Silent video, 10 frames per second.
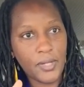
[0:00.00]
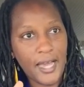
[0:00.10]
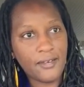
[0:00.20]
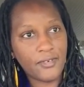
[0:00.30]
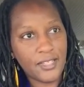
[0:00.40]

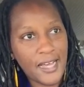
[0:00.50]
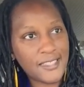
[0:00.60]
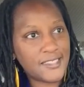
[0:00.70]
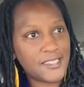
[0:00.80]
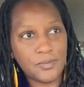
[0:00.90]
got to
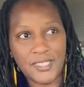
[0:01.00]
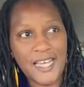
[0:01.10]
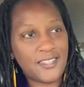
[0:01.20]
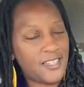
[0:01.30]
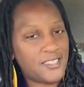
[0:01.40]
realize this was
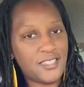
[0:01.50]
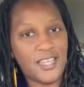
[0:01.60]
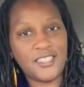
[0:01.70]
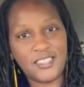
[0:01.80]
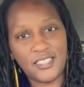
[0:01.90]
not the
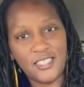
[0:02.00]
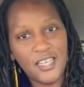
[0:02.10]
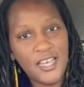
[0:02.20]
destination.